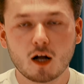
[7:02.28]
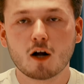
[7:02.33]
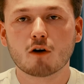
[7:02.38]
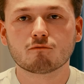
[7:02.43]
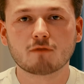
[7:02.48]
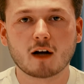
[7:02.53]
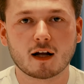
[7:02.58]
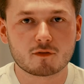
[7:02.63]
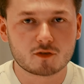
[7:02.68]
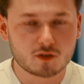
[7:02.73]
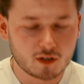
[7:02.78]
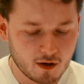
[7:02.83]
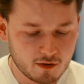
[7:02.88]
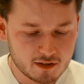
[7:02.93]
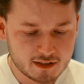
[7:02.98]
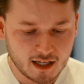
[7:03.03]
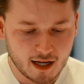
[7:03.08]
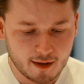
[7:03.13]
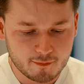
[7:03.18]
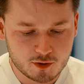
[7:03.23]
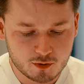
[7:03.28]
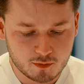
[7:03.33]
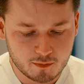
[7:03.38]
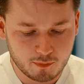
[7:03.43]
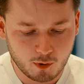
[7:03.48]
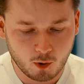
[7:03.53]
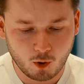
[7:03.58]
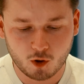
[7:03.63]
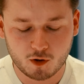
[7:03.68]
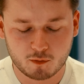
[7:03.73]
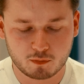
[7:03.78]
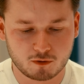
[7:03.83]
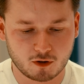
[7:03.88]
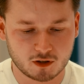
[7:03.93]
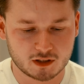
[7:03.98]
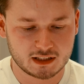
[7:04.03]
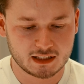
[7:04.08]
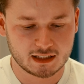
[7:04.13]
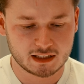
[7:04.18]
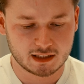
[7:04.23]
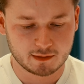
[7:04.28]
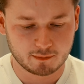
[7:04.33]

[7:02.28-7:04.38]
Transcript: Right, so now it's time to import the proxies into the